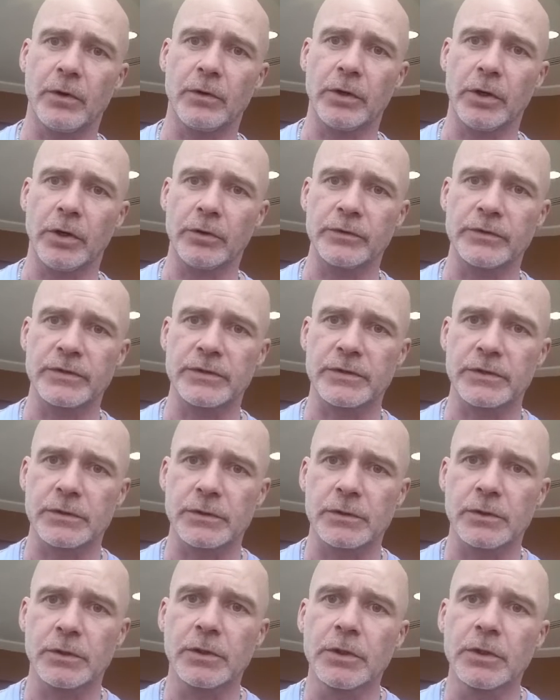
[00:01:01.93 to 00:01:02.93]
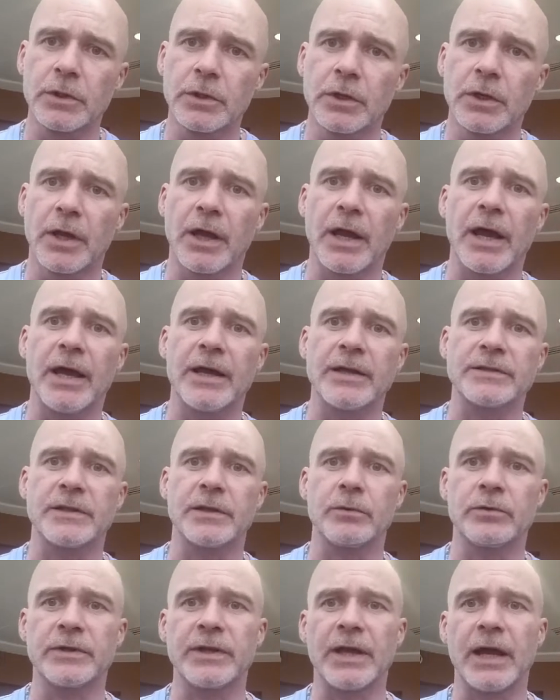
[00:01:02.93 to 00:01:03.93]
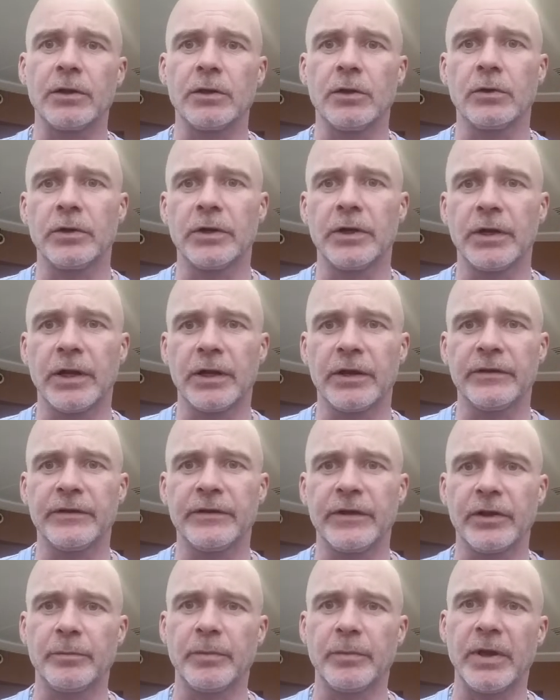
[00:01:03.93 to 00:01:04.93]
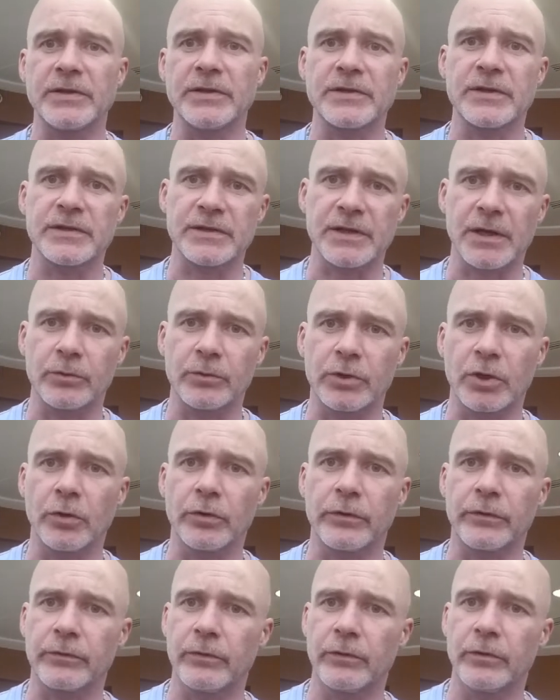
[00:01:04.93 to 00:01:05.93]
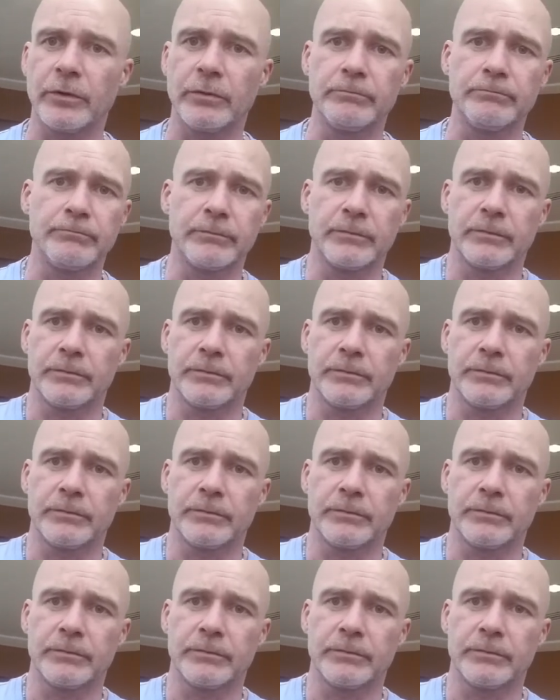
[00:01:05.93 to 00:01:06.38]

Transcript: photos as they were downloaded on a daily basis. I would go through them.